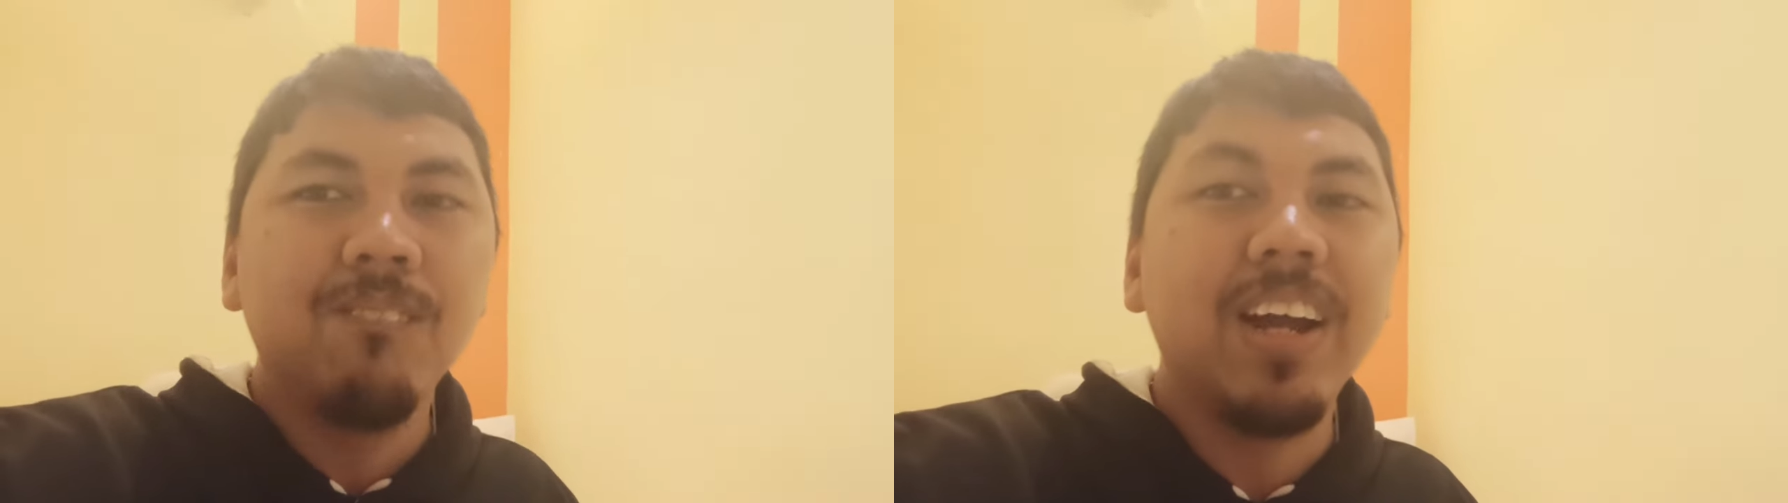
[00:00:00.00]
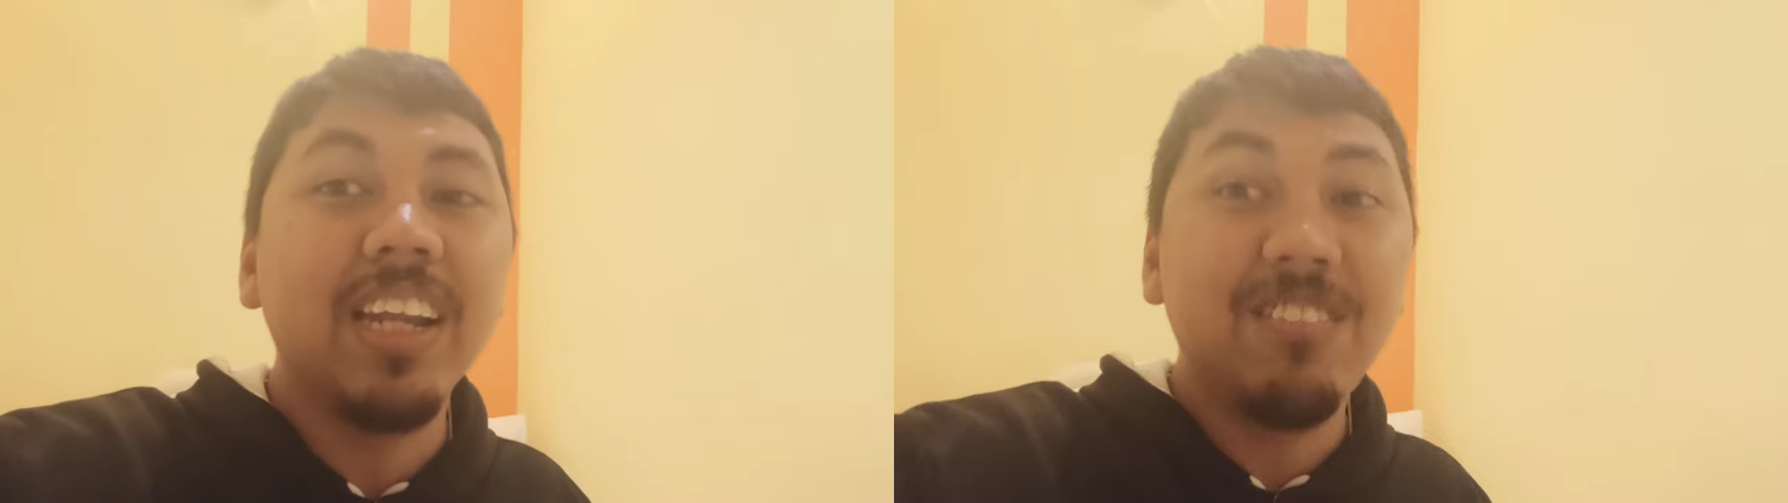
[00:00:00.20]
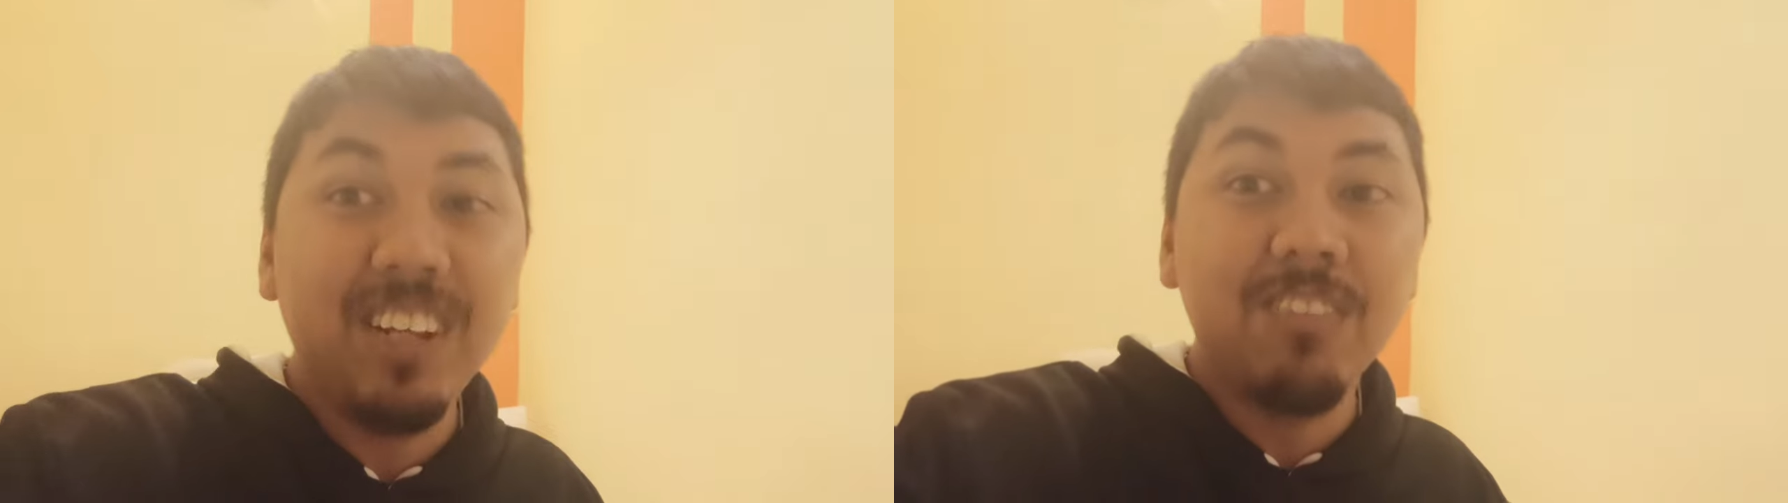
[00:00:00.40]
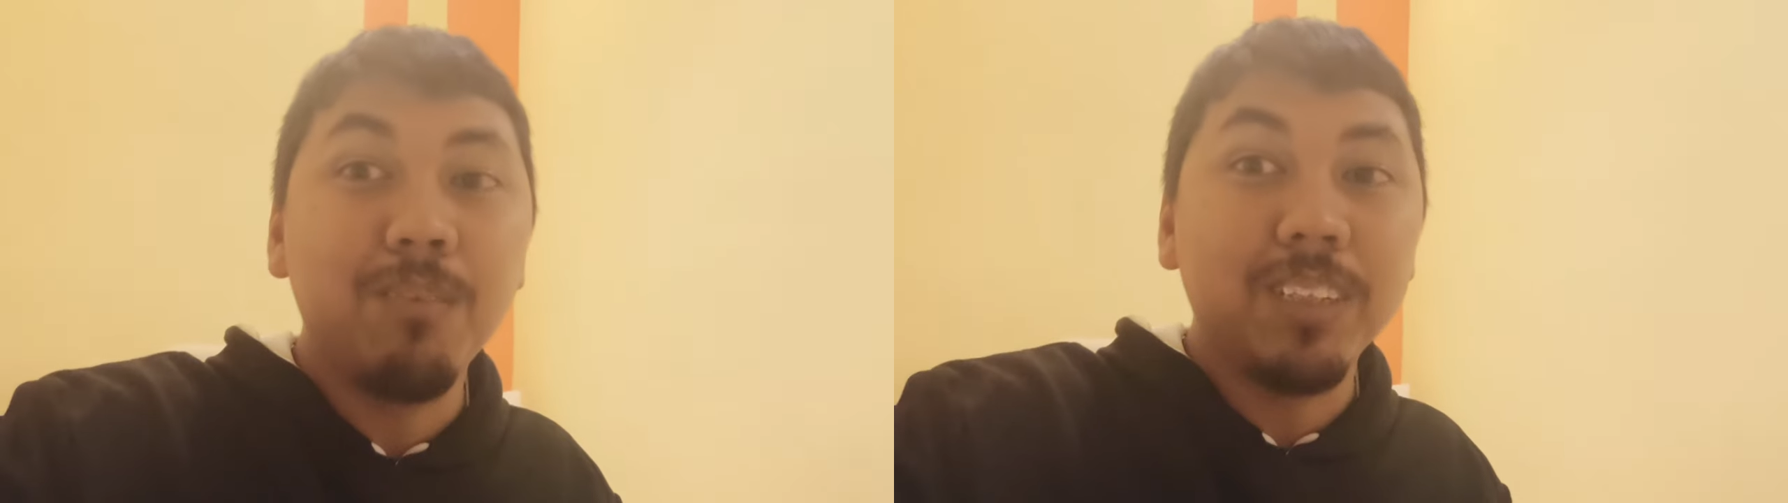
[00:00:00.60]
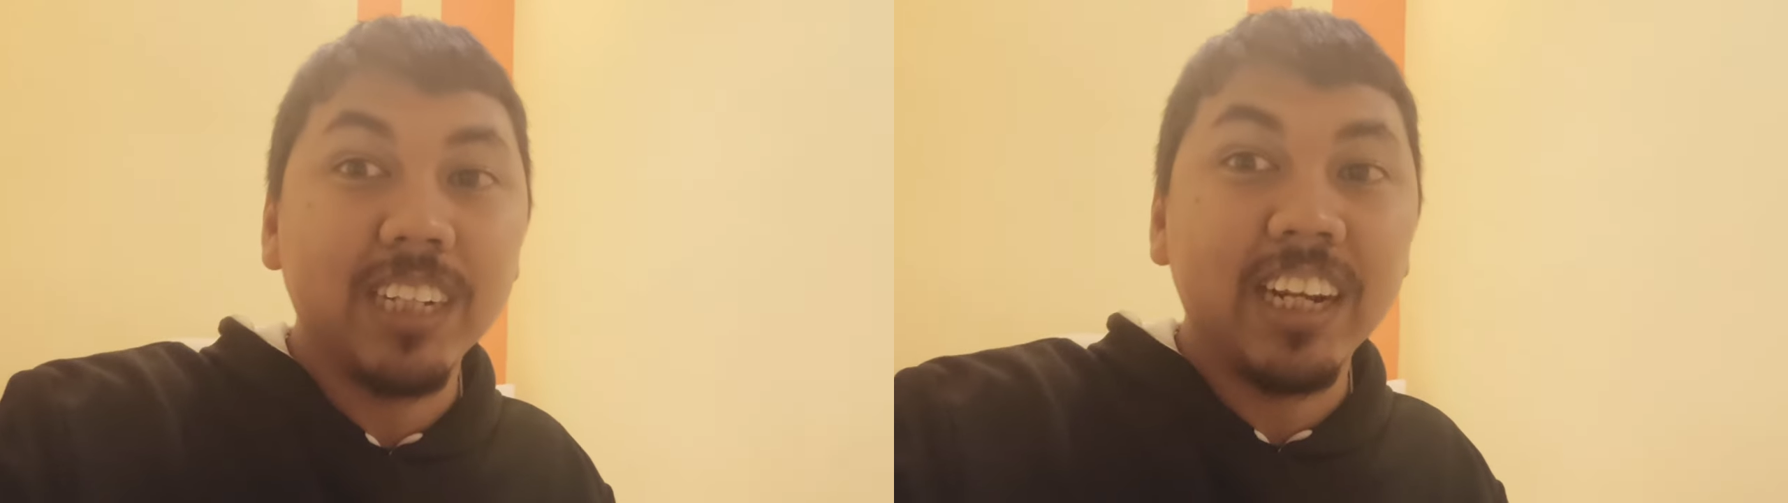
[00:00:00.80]
but I definitely
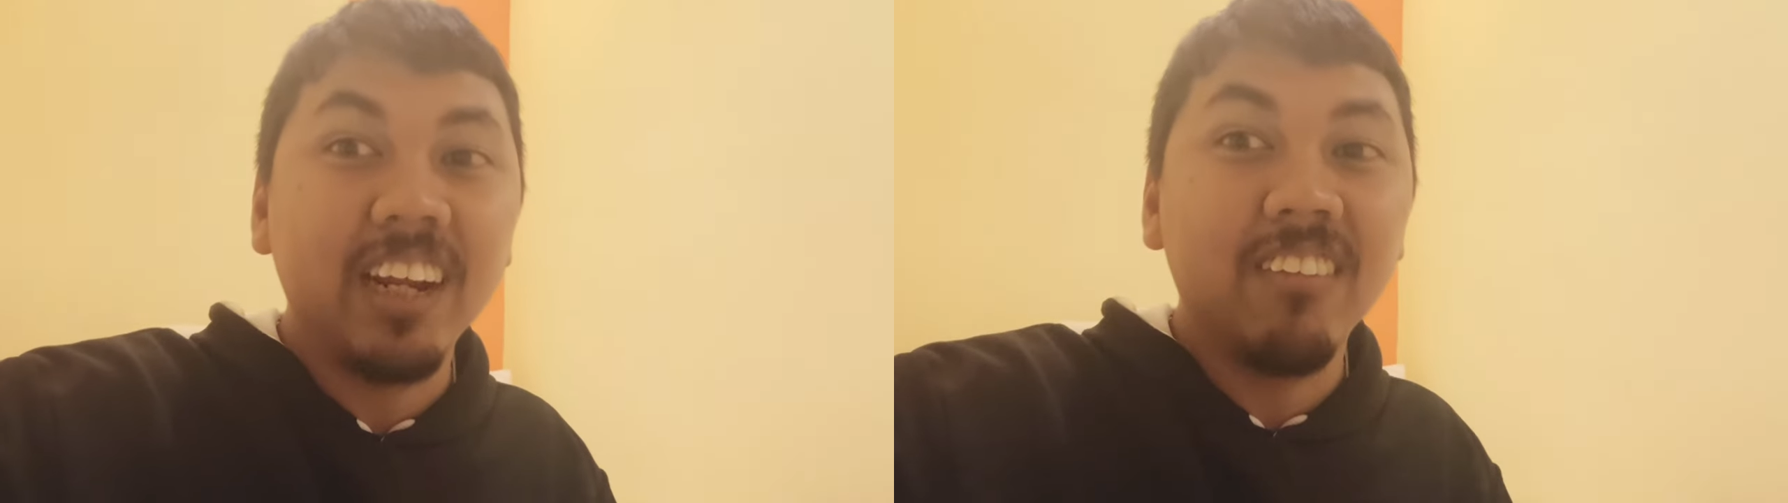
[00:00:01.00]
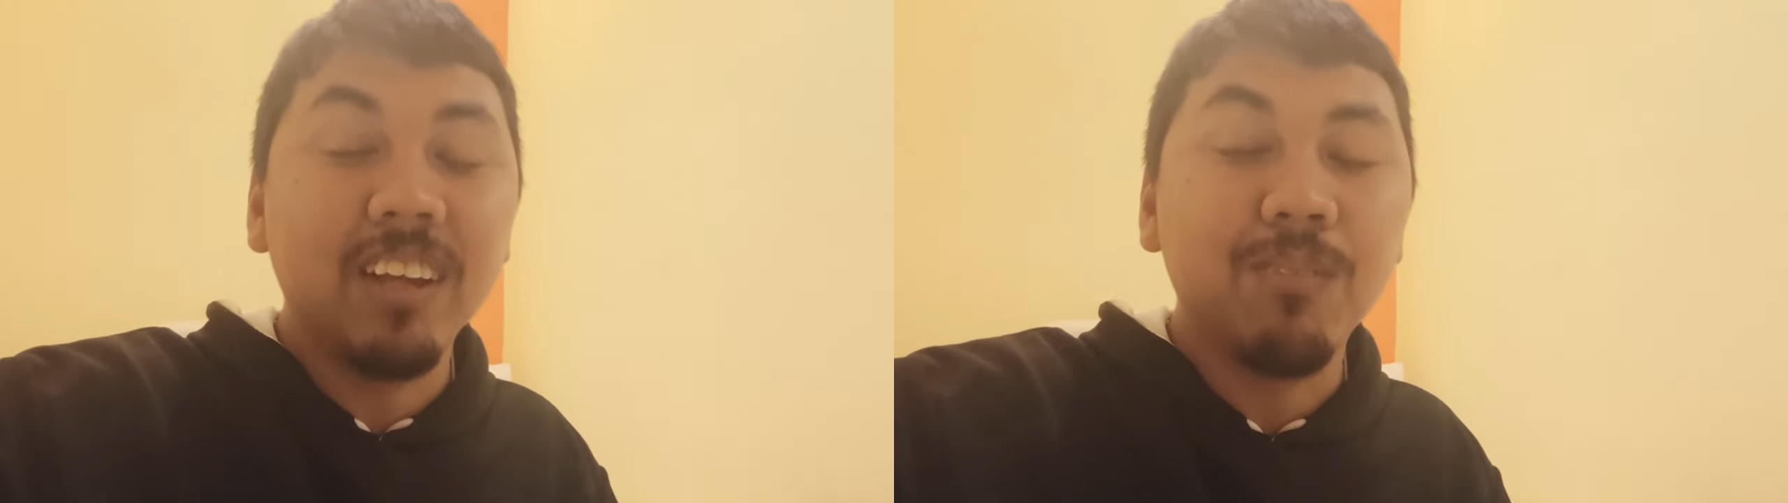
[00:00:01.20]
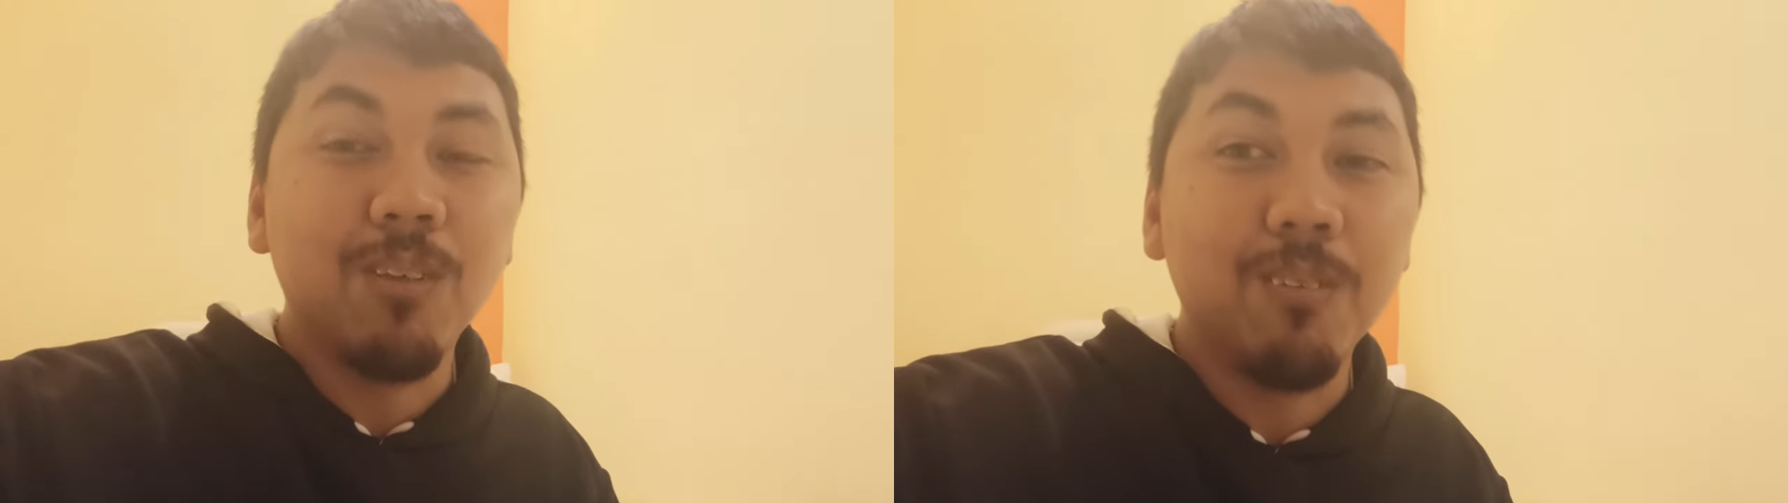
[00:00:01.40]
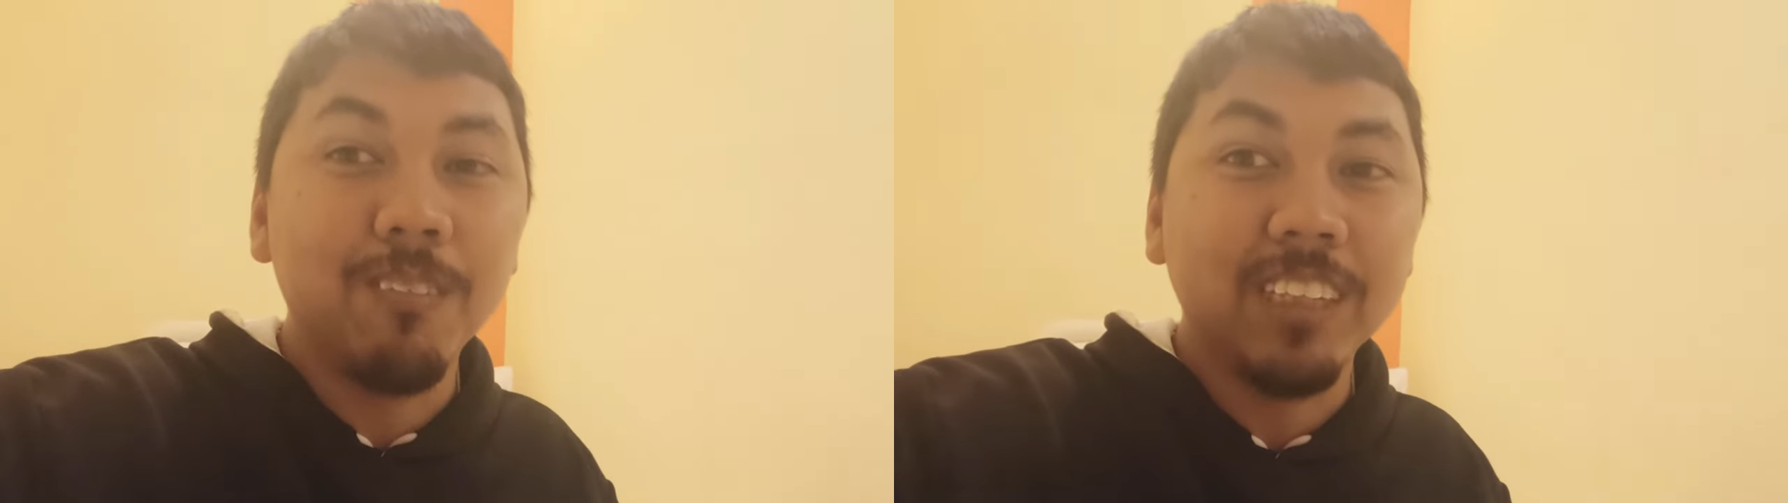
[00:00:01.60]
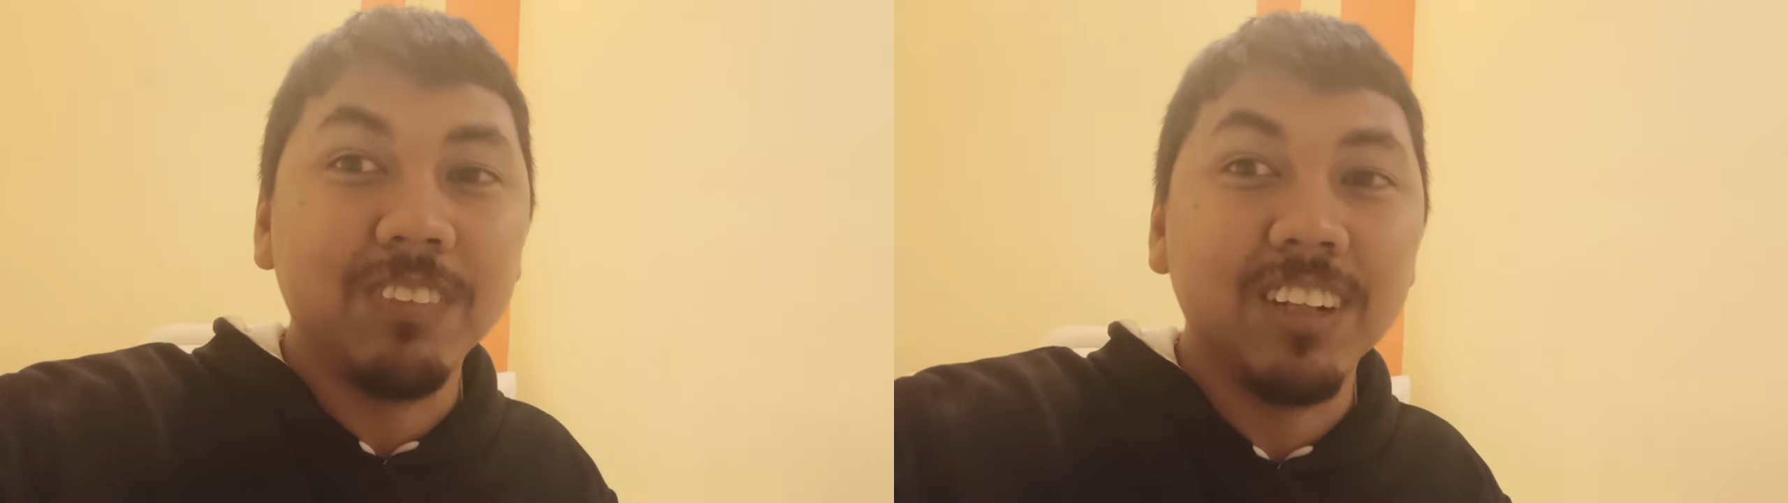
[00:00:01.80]
will be checking out their performance